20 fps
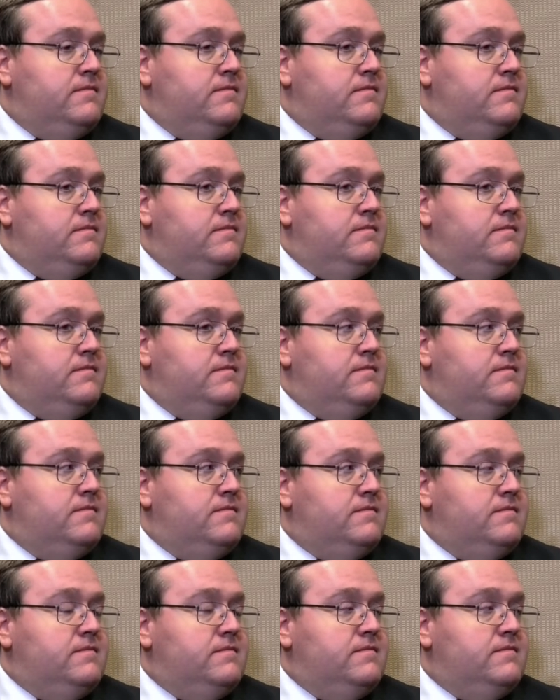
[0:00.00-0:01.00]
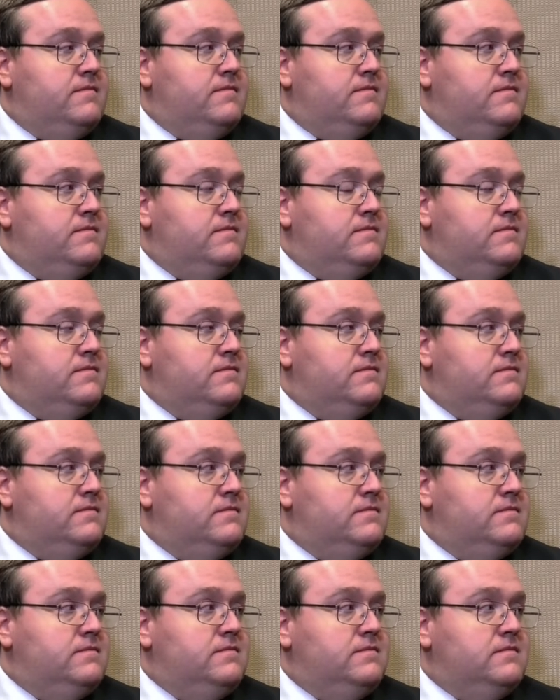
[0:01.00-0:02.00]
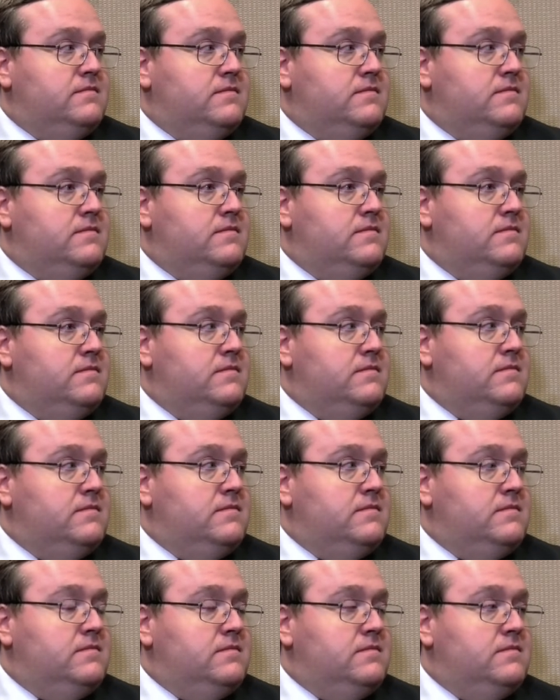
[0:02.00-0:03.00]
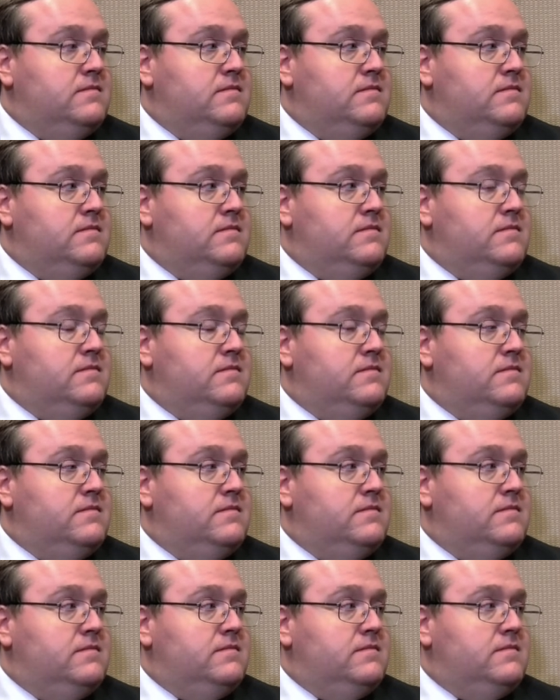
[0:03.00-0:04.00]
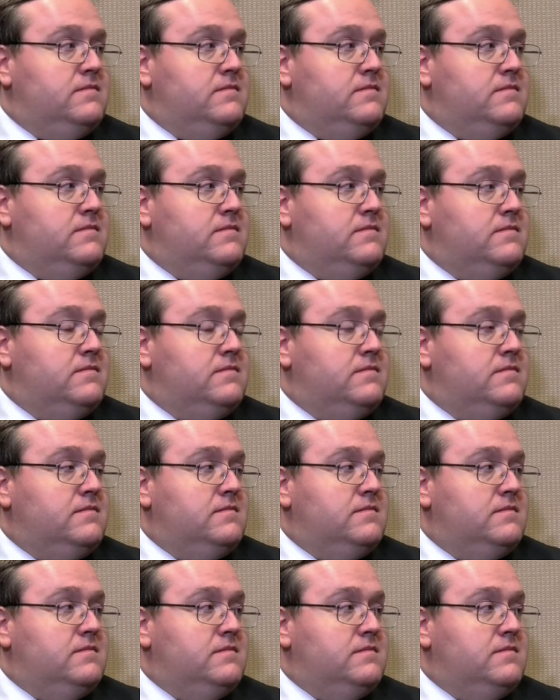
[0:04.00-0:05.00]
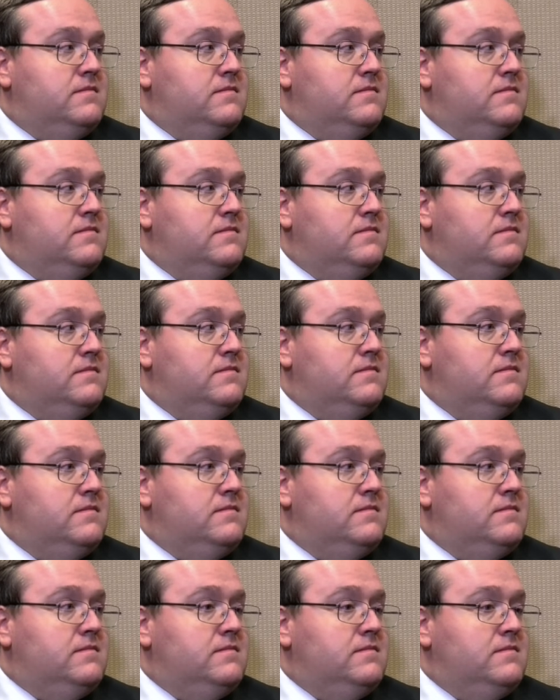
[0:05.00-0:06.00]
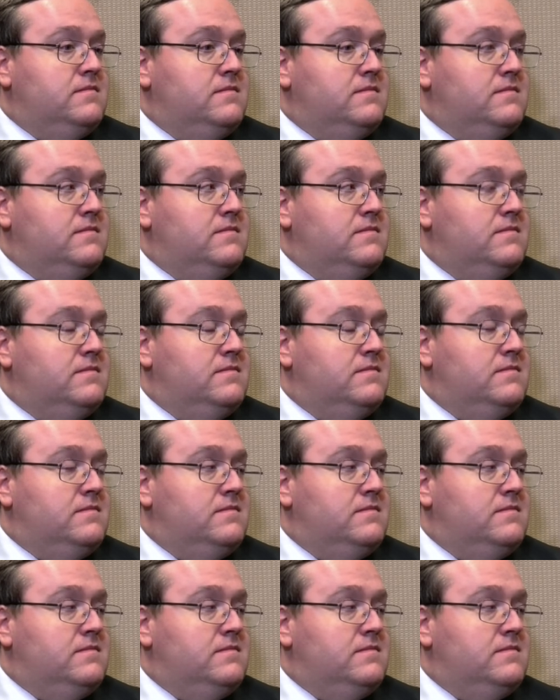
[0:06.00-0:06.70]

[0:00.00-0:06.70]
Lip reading: (silent)